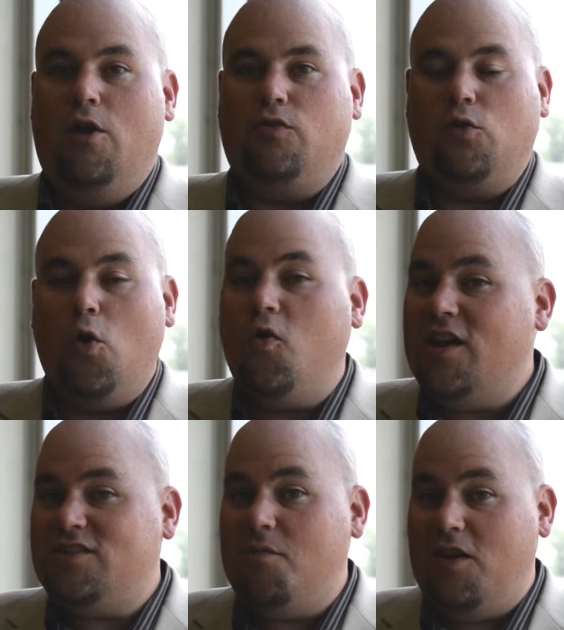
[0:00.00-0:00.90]
the loan
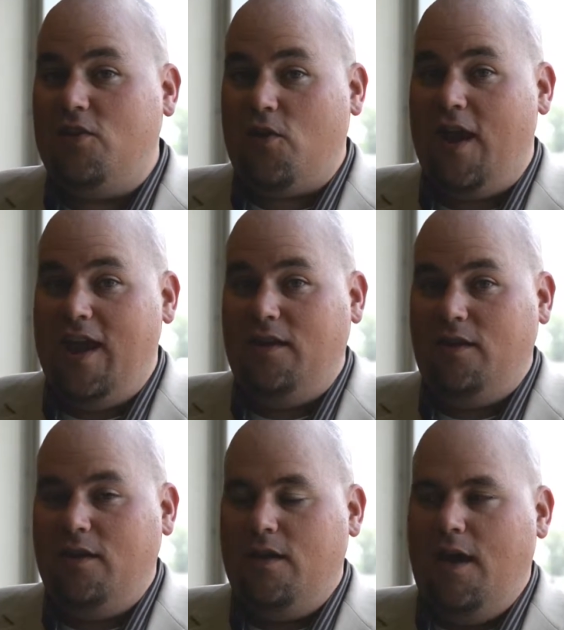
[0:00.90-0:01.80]
estimate in their
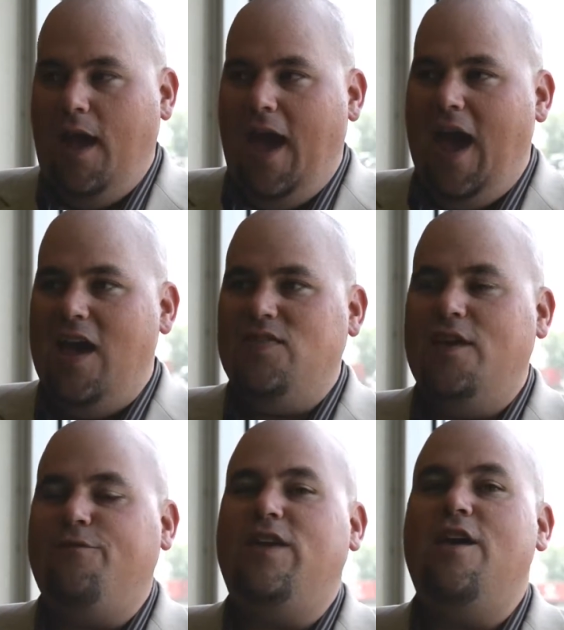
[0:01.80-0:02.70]
hand and
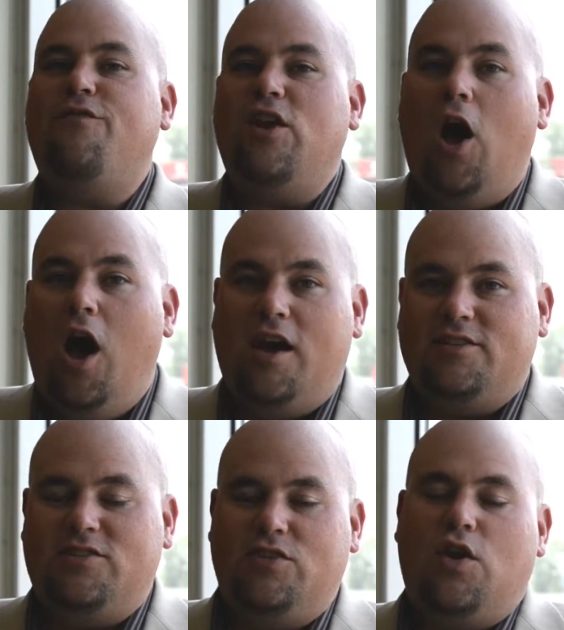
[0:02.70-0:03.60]
they've given
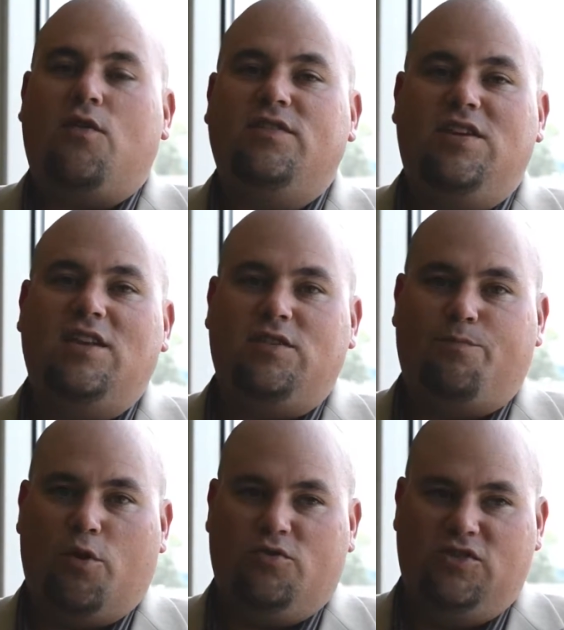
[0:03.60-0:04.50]
us their intent to
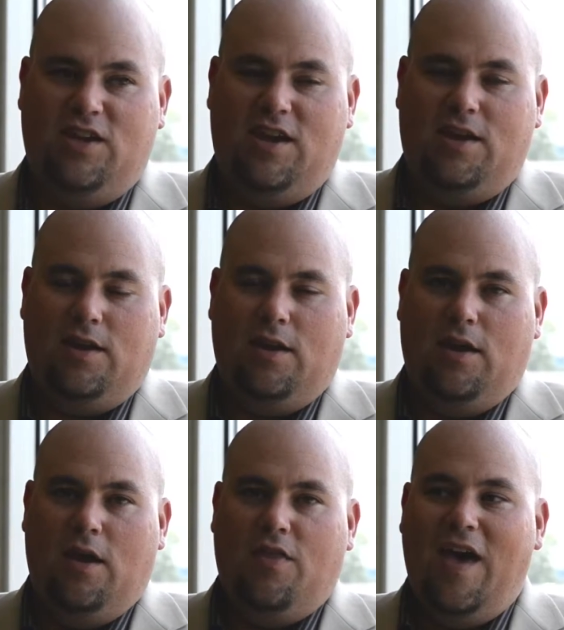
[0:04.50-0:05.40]
proceed.
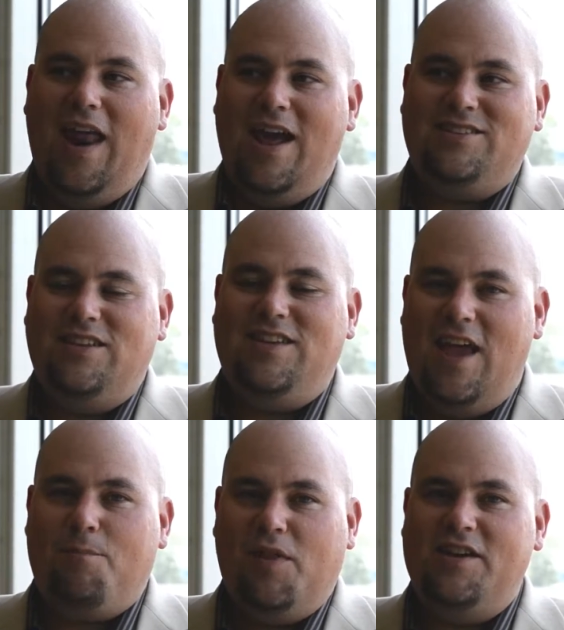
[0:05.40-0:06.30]
That has to
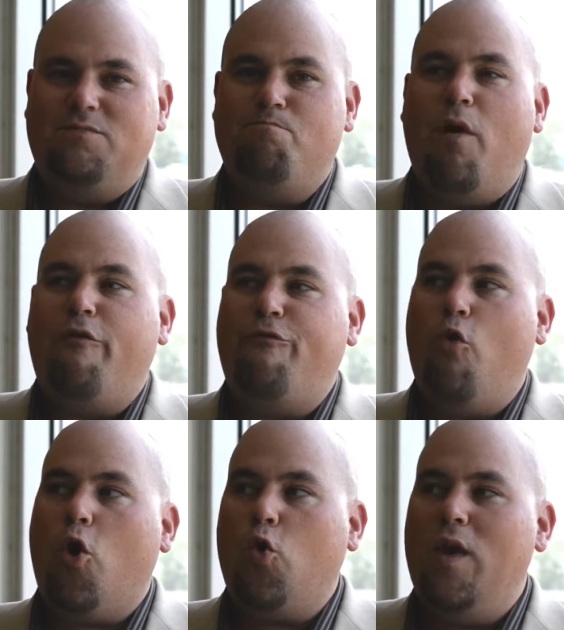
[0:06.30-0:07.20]
take place
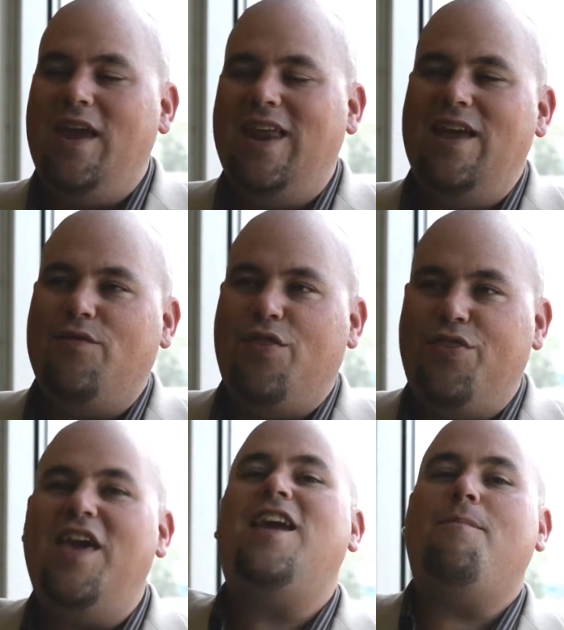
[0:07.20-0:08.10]
before we can even
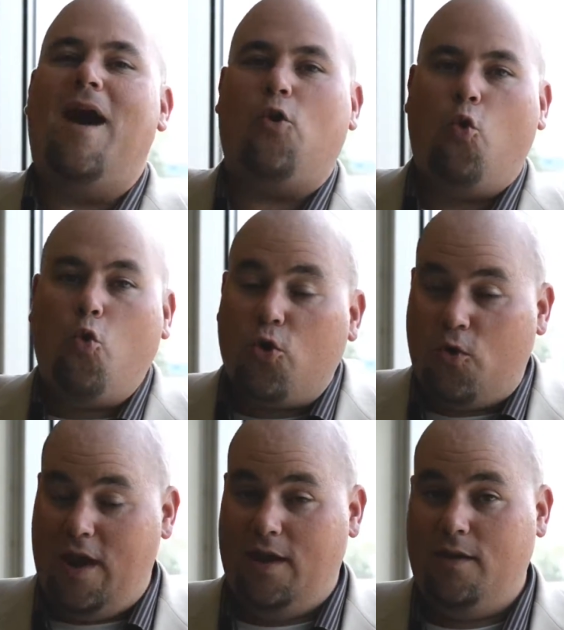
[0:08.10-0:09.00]
think about
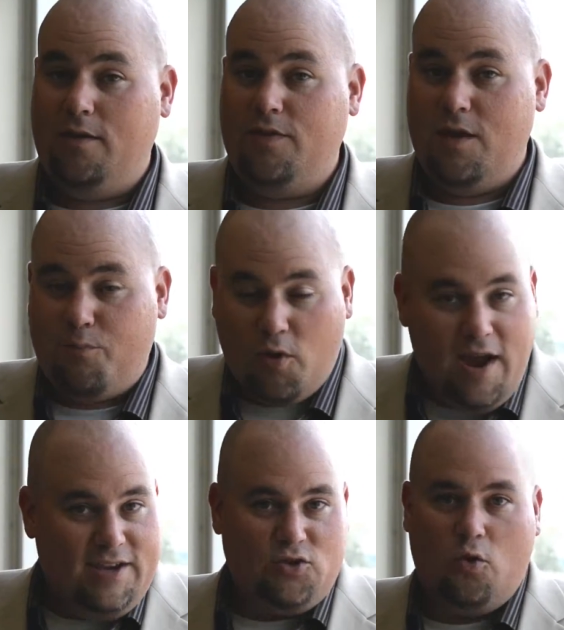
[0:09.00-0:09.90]
ordering the
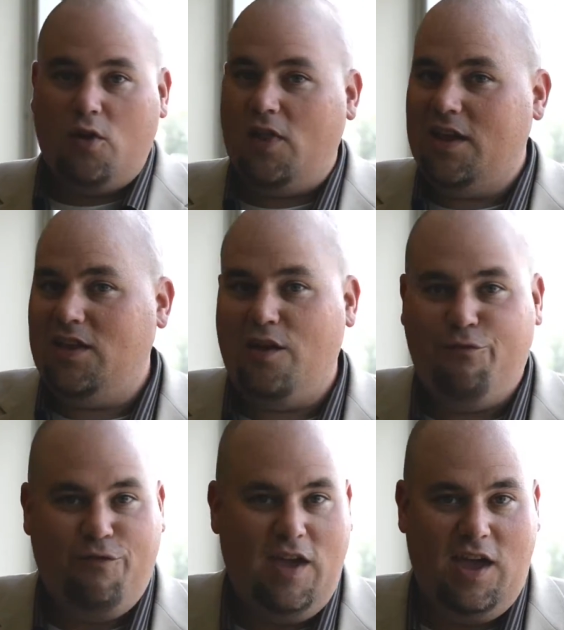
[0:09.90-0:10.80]
appraisal, collecting a
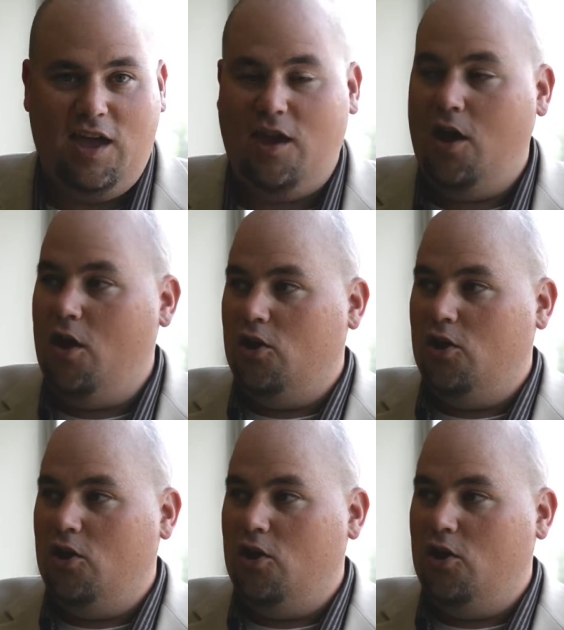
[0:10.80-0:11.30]
fee,